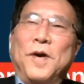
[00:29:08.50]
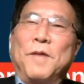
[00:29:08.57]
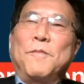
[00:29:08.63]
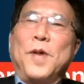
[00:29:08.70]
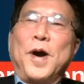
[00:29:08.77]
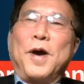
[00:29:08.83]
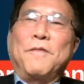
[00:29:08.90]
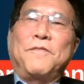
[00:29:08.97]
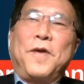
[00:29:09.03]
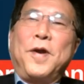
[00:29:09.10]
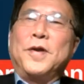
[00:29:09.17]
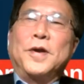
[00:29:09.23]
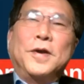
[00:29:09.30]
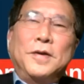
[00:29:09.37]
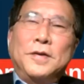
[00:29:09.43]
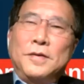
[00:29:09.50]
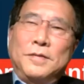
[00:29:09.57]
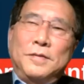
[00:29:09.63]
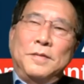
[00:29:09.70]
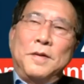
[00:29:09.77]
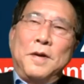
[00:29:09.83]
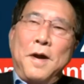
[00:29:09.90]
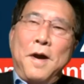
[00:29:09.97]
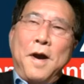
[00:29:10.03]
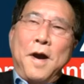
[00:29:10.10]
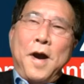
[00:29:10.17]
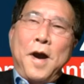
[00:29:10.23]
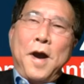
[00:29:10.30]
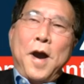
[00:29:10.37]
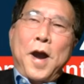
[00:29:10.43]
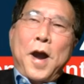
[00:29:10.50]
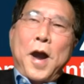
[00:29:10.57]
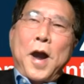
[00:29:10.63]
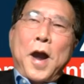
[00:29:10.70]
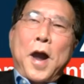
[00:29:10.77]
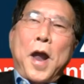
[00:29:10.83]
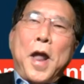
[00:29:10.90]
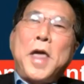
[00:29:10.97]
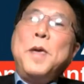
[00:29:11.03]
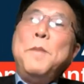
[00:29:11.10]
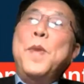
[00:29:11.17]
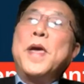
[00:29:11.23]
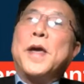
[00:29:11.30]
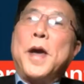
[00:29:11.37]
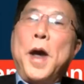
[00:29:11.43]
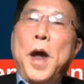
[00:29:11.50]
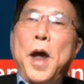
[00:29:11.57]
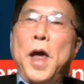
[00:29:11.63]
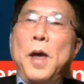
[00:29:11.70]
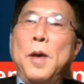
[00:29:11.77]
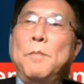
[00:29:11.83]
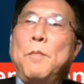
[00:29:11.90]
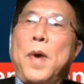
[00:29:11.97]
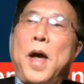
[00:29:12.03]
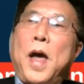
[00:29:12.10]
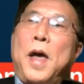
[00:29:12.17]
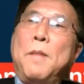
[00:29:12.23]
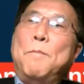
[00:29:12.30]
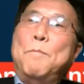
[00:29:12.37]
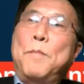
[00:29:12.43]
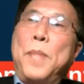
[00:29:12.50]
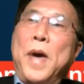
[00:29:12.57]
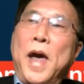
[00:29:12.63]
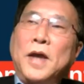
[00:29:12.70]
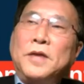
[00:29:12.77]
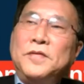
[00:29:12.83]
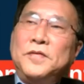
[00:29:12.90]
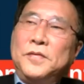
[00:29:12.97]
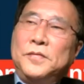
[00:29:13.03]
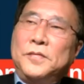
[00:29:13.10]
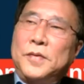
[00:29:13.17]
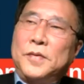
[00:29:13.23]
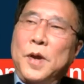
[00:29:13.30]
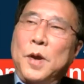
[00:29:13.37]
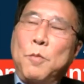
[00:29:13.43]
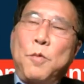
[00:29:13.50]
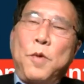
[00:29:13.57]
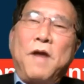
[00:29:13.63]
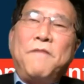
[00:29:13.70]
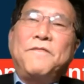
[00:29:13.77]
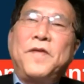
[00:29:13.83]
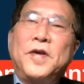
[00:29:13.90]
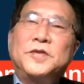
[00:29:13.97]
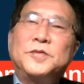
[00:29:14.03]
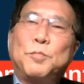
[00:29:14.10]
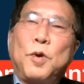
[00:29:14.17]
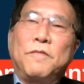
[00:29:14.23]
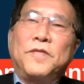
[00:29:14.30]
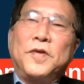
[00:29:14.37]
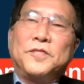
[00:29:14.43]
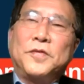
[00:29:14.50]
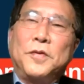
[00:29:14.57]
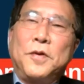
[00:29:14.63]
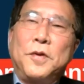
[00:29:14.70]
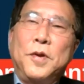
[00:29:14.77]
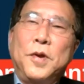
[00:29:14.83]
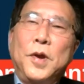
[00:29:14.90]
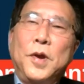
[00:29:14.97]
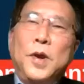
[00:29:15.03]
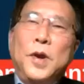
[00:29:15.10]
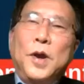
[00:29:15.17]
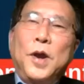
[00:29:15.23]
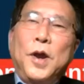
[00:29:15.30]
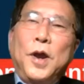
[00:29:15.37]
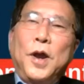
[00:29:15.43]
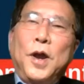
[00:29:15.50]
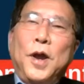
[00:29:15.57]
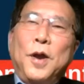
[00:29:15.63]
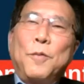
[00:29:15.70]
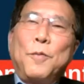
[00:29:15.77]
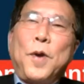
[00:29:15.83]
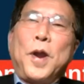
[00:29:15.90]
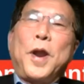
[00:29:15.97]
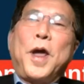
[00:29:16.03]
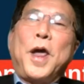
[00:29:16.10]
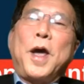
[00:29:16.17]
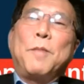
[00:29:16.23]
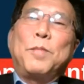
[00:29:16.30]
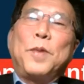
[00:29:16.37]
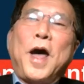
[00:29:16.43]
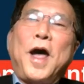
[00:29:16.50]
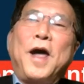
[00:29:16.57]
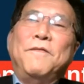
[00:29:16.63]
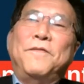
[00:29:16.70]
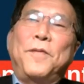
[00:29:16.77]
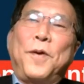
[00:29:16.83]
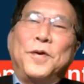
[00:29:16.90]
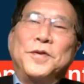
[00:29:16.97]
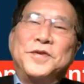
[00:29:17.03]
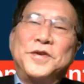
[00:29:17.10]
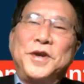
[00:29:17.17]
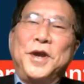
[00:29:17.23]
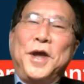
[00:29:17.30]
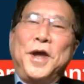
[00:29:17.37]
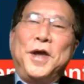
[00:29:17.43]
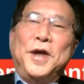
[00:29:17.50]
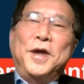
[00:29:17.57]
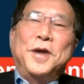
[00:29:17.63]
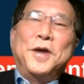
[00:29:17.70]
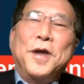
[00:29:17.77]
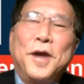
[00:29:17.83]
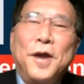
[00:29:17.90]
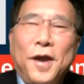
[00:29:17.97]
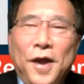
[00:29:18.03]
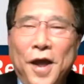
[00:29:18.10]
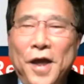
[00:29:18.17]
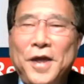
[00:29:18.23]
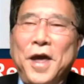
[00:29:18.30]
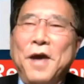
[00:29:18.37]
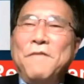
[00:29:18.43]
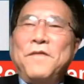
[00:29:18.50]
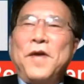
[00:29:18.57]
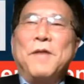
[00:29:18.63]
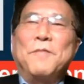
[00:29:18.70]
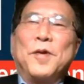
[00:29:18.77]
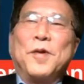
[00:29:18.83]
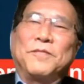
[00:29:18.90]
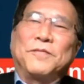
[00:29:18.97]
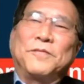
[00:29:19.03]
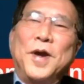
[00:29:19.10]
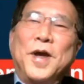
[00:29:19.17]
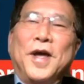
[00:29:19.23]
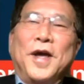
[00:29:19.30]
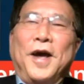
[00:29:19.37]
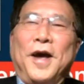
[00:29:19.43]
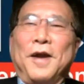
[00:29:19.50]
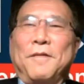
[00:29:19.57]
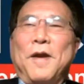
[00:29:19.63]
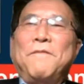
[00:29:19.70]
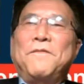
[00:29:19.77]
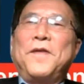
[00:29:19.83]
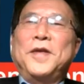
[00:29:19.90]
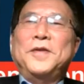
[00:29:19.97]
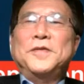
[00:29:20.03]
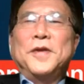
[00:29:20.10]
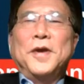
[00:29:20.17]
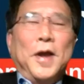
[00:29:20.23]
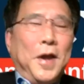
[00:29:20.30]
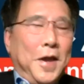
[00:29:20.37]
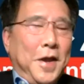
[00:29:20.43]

from uh, failure. He became my best reference professor when I applied for GE. I gave him a, a reference.